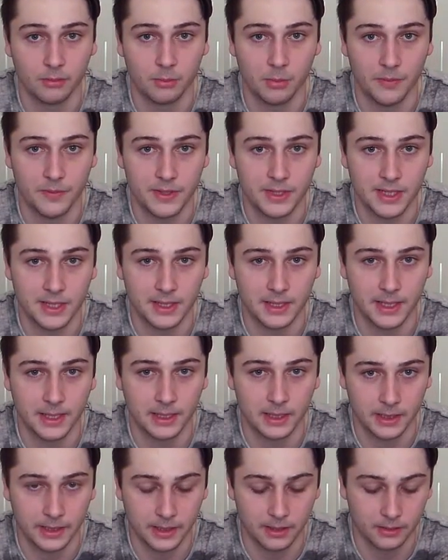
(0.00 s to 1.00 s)
but we say it like
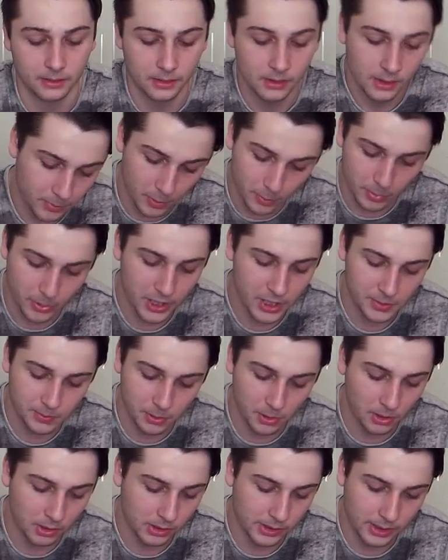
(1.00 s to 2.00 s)
Leon. But British
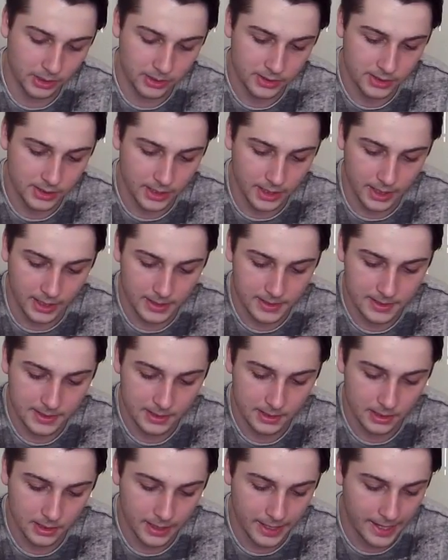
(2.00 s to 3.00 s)
pork Leon
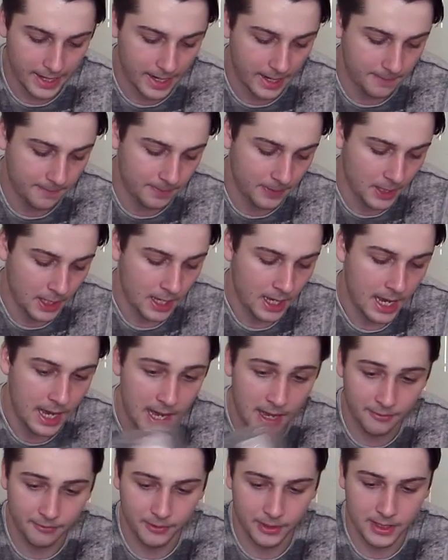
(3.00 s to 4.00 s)
steaks. I
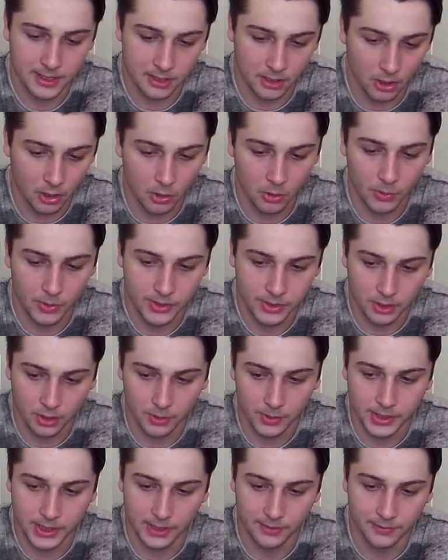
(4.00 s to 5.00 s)
have these, always
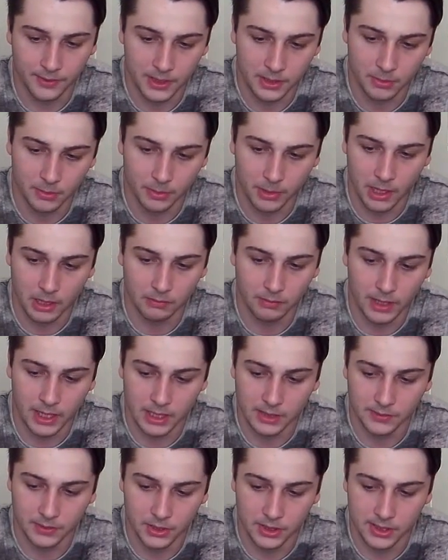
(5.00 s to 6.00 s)
have these with brown
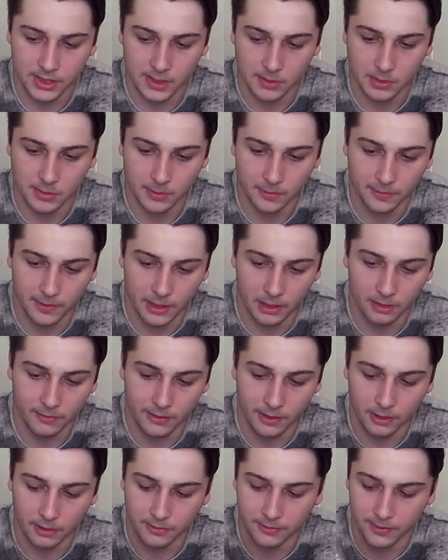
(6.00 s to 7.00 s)
rice. They just seem to be very,
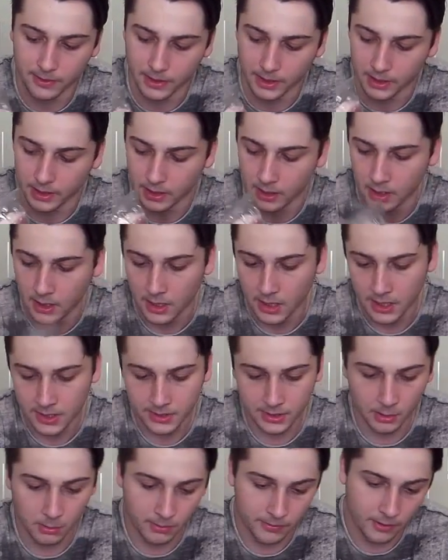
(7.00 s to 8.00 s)
very filling.
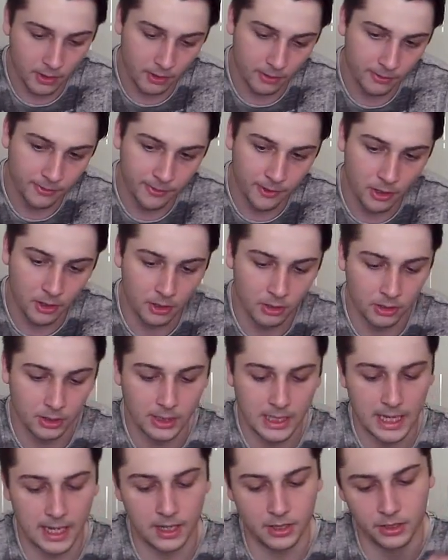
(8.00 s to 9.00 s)
So we've got 4
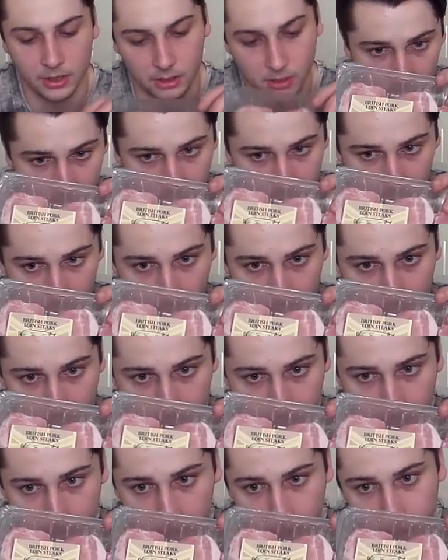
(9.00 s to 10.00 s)
large
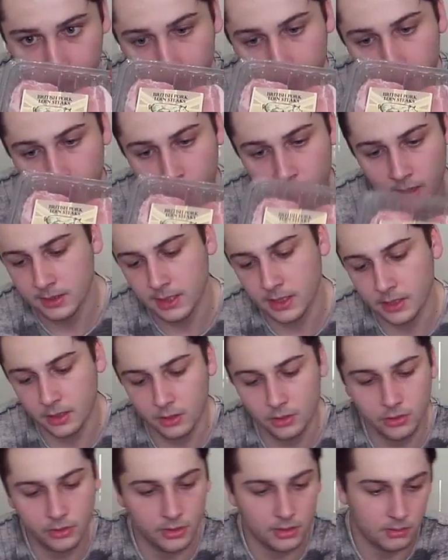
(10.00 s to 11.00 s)
thighs there. Tell you
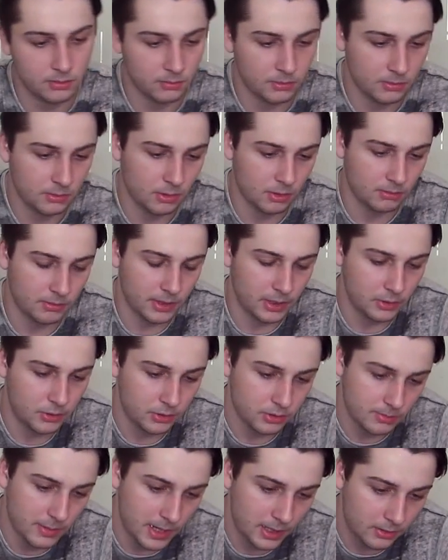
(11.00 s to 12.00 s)
nutrients, not
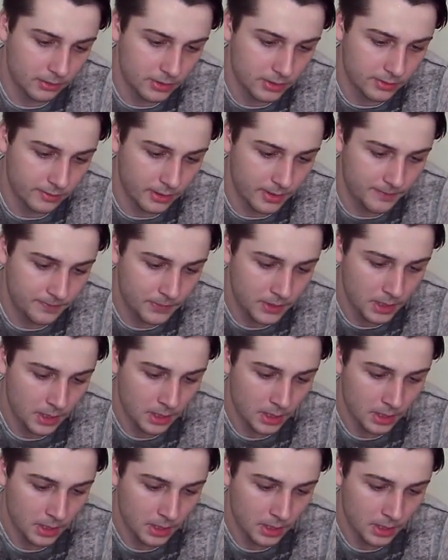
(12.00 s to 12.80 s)
nutrients, macros of it.